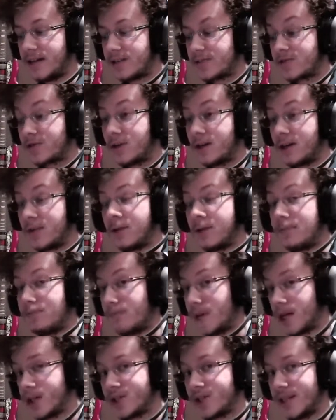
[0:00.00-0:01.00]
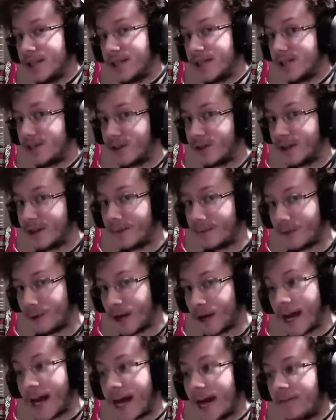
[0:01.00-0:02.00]
going to be much easier if you
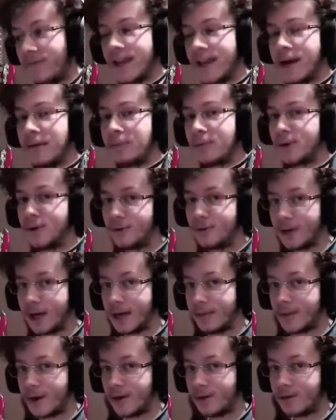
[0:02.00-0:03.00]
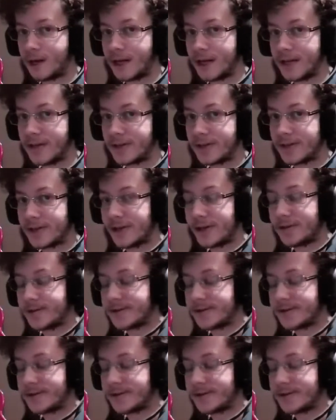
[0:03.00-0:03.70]
have that program already installed.